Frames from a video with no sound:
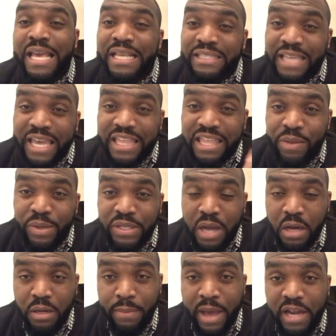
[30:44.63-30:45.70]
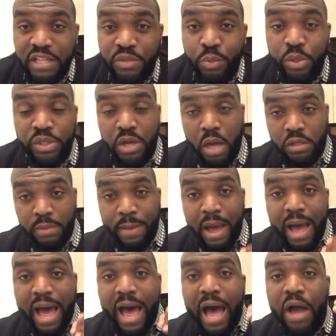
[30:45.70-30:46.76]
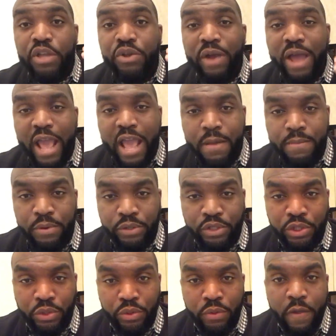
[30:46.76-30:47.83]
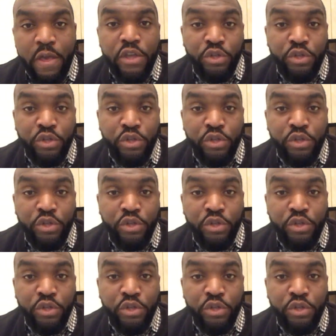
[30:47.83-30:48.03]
Second thing we talked about is we talked about how you're able to,